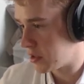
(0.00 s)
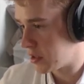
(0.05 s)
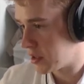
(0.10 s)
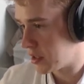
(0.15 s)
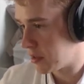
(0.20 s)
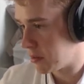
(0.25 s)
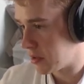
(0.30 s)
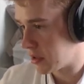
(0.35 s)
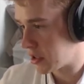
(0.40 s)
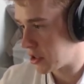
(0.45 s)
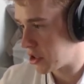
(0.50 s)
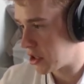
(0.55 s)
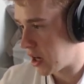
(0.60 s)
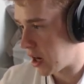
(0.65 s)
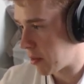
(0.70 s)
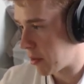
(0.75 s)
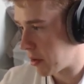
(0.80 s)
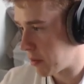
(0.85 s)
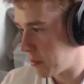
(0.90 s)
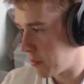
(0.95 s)
disable this
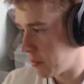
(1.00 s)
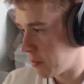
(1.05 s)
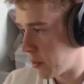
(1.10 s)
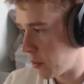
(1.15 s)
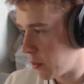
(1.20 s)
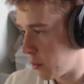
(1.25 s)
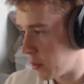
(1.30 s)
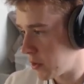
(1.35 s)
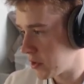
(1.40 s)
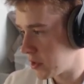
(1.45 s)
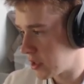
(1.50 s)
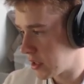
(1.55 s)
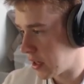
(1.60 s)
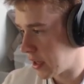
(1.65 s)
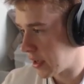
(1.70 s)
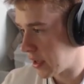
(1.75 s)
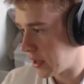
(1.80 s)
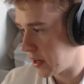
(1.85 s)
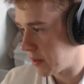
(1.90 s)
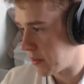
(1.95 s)
share button, but we'll want to
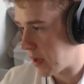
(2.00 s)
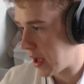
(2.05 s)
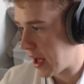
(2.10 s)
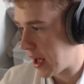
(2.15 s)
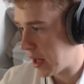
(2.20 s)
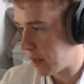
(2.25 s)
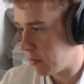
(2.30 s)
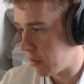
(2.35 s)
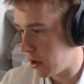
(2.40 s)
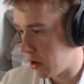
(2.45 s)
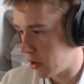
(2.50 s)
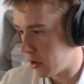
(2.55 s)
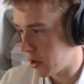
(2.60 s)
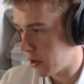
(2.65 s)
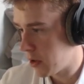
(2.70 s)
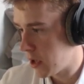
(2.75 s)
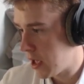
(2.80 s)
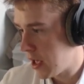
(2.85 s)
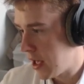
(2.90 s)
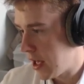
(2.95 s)
click on add block.
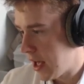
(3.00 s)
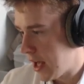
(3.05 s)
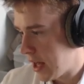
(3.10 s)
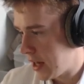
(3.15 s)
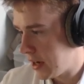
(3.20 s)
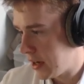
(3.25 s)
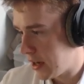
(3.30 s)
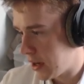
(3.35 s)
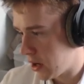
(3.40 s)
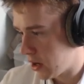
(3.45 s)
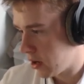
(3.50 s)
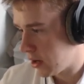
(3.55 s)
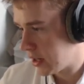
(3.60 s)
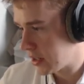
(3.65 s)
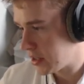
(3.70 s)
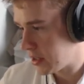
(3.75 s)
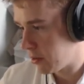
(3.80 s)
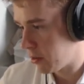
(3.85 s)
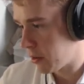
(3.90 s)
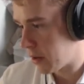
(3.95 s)
And in here,
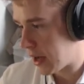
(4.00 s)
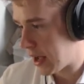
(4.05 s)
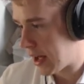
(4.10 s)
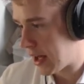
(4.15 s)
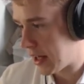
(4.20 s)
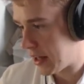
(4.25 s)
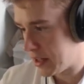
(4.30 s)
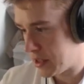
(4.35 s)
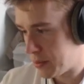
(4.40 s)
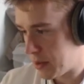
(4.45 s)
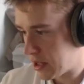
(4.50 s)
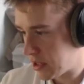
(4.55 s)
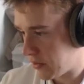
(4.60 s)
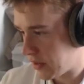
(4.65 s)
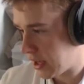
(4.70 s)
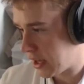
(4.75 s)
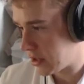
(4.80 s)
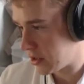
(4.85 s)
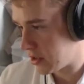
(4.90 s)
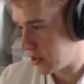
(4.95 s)
let's say we want to add a
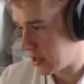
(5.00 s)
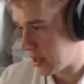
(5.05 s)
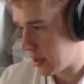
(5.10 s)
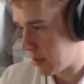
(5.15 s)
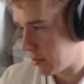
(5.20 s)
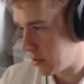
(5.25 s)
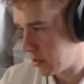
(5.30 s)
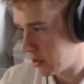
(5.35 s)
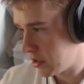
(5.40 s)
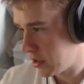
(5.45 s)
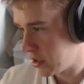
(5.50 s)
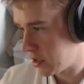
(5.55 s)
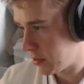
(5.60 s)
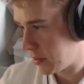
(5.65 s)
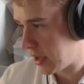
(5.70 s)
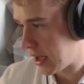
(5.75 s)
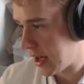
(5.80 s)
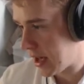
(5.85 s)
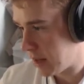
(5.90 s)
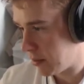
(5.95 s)
specifications tab. So this will
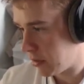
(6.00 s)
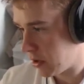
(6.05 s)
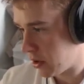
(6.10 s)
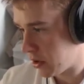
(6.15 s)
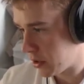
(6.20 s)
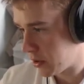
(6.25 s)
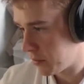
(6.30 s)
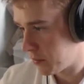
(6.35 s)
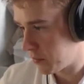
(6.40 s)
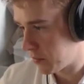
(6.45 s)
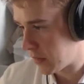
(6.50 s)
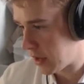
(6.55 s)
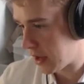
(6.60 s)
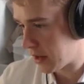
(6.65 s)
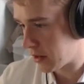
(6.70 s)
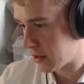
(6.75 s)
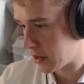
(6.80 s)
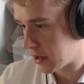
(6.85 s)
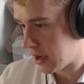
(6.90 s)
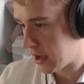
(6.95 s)
be add block
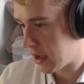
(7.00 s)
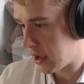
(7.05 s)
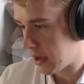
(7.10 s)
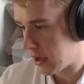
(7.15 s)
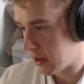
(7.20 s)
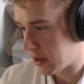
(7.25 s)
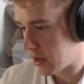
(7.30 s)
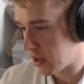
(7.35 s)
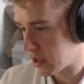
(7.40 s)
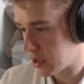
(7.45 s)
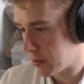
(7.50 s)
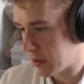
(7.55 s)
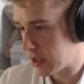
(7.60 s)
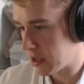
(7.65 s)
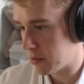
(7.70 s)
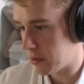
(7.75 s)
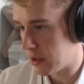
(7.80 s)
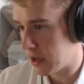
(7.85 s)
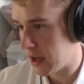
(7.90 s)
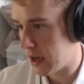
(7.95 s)
and
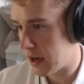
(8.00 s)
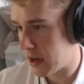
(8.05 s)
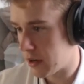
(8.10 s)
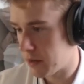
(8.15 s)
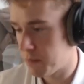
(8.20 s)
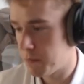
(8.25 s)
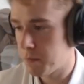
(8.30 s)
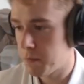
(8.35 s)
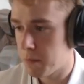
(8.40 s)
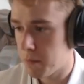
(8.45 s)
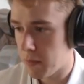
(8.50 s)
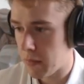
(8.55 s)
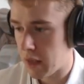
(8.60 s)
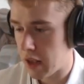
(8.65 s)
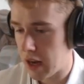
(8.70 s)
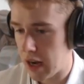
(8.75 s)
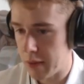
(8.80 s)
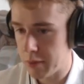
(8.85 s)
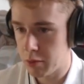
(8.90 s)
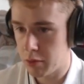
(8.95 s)
customizable
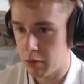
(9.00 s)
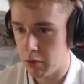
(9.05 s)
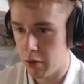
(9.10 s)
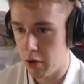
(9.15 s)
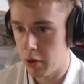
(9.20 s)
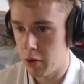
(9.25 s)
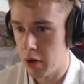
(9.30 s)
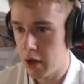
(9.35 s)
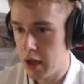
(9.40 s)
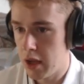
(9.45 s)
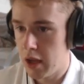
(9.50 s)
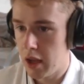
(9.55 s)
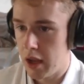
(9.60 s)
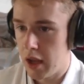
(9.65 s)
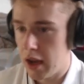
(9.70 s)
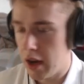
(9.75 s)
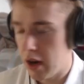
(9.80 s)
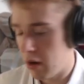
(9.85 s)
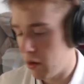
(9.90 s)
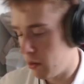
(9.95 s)
collapsible row.
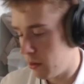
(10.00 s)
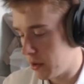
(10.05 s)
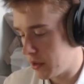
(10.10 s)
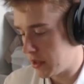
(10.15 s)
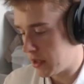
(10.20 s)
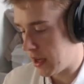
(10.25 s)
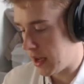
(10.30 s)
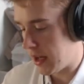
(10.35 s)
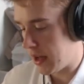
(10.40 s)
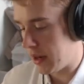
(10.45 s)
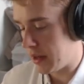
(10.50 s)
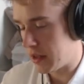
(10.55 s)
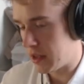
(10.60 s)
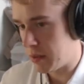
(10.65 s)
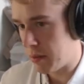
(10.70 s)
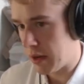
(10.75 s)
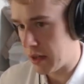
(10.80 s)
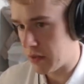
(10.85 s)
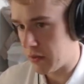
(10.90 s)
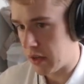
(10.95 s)
Here we'll want to add in
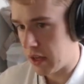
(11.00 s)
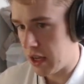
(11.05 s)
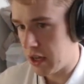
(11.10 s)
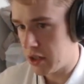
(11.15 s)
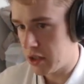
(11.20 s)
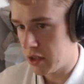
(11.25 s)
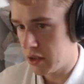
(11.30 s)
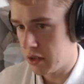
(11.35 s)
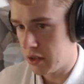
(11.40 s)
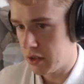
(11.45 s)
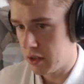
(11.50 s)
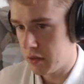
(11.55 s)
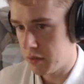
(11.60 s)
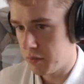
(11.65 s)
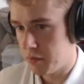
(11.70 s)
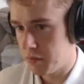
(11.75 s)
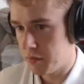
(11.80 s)
specifications.